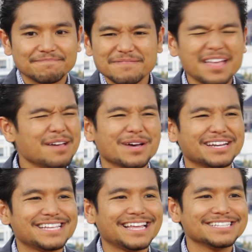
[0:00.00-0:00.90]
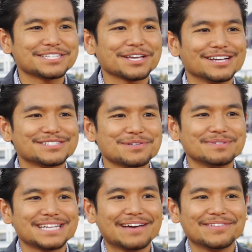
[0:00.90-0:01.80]
I'm not going to say that. It's going to cause too
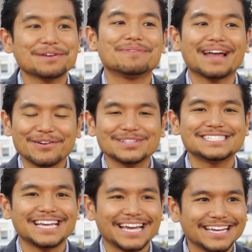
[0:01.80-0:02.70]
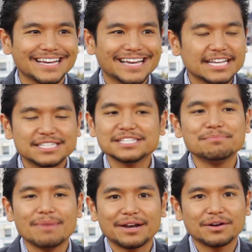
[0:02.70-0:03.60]
much havoc, but I would say it
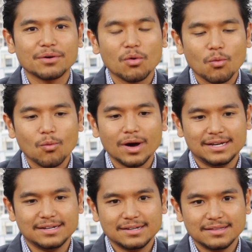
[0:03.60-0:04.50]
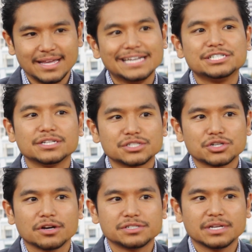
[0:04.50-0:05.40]
doesn't matter what the agent is
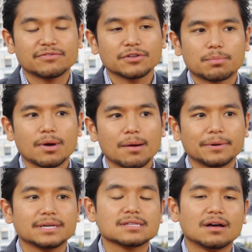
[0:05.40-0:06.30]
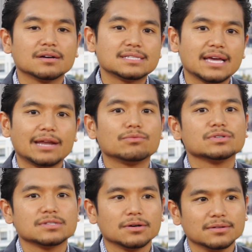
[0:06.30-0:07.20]
charging for the property as long as the end
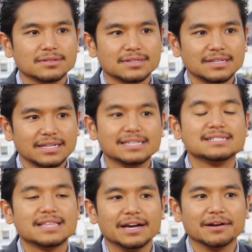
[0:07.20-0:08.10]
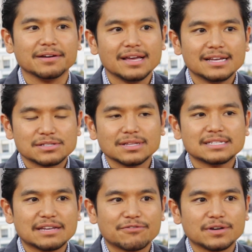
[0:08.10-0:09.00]
result is there. So
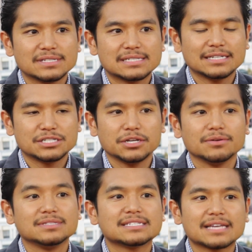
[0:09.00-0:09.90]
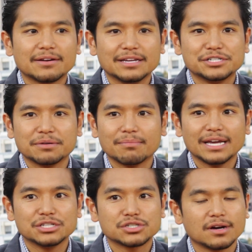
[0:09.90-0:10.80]
let's say, for instance, you know, a discount agent
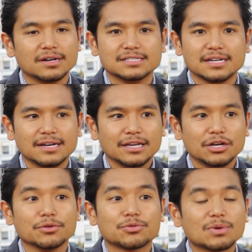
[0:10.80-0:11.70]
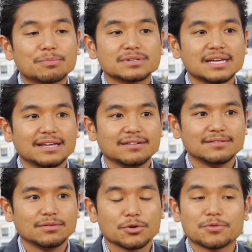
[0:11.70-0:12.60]
might charge, you know, 3%
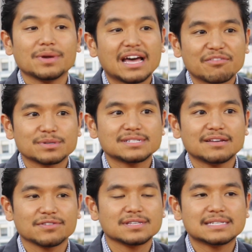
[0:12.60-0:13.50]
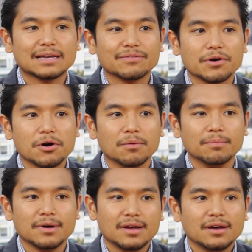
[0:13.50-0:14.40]
or 3.5% for the sale of the
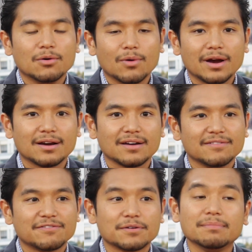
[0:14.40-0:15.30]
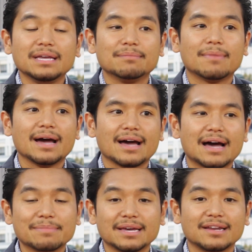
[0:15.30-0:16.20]
home, where for me,
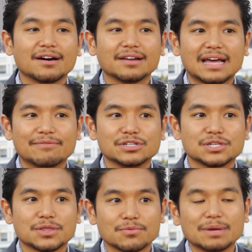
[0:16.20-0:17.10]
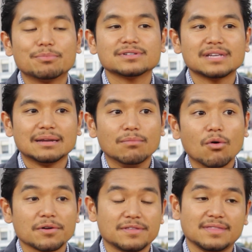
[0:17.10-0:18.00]
I'm getting on average 3%
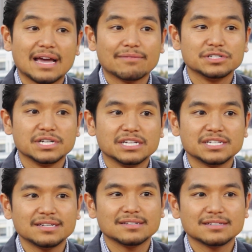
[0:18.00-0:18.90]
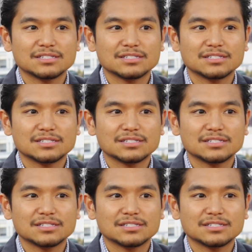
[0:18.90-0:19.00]
more than the average agent.